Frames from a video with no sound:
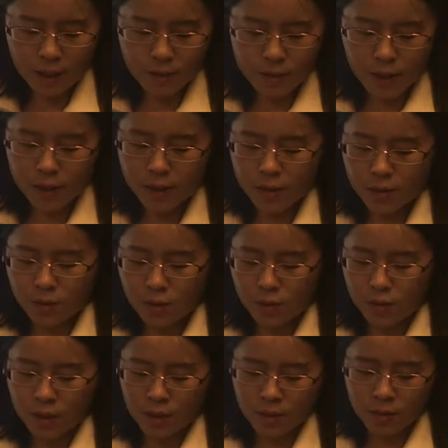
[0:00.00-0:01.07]
education
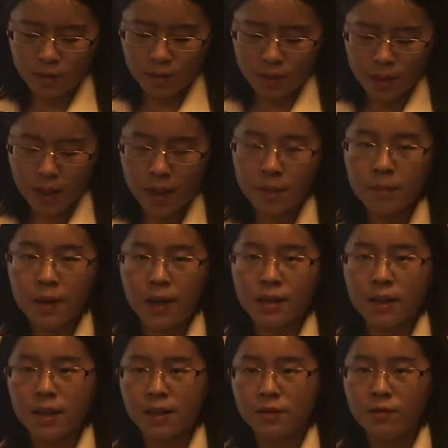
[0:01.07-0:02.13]
should include him
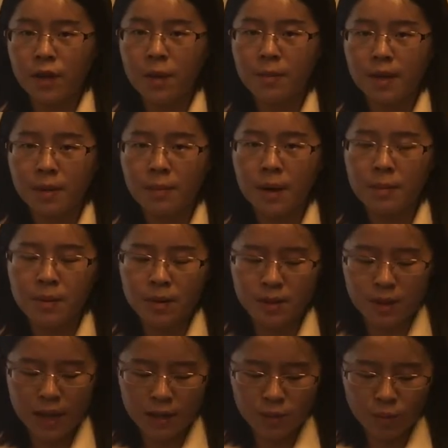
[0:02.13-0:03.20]
and his family members
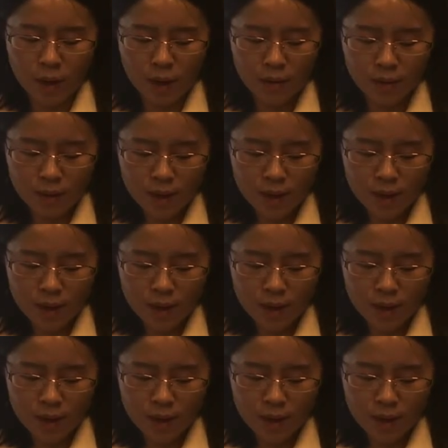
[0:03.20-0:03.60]
as well.